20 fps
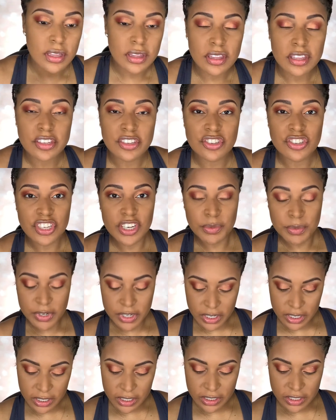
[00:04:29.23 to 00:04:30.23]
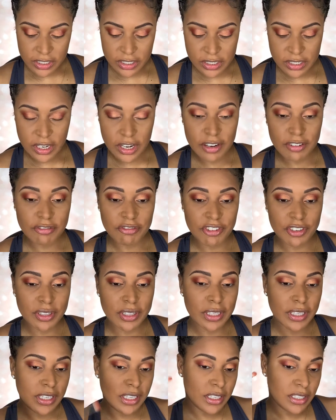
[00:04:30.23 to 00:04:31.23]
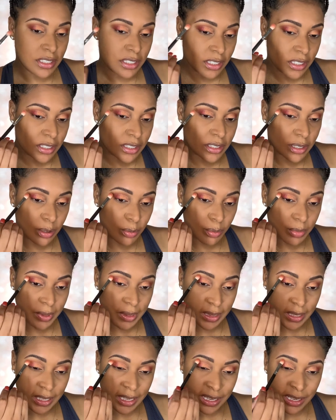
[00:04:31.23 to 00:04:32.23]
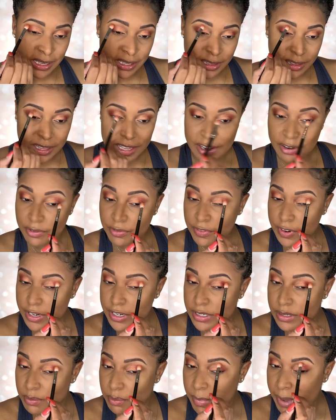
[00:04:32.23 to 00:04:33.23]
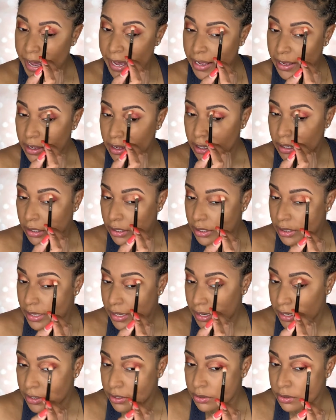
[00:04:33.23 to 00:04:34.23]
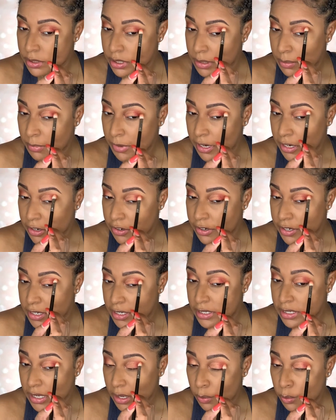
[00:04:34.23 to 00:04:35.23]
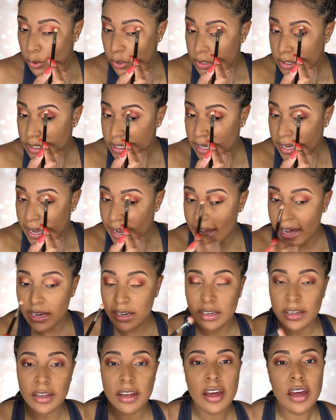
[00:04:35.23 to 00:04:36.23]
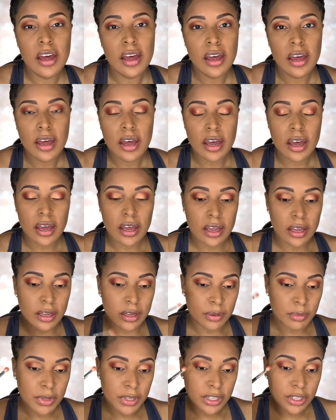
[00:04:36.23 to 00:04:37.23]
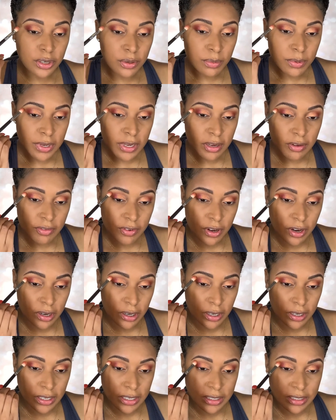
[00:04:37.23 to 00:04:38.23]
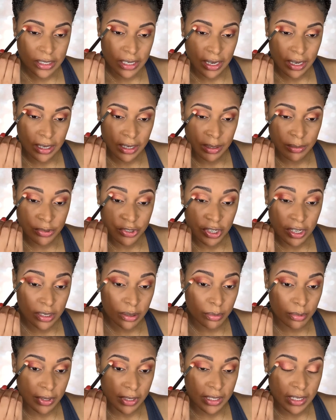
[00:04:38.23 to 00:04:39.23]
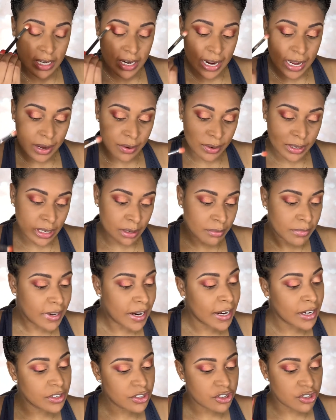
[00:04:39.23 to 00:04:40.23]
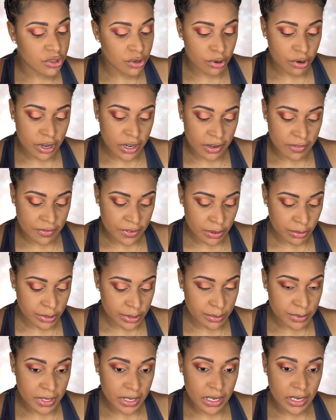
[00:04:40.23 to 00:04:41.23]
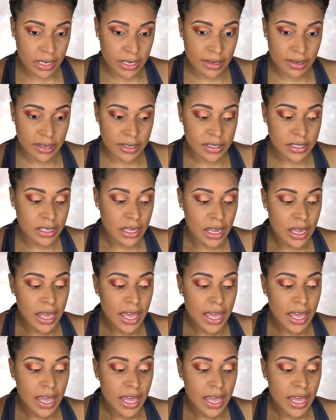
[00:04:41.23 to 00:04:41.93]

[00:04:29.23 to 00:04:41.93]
The shimmer colors are really easy to blend. That first matte color that I used in my crease, I will say I had a little bit of a hard time trying to blend it out, and I'm not sure if it was because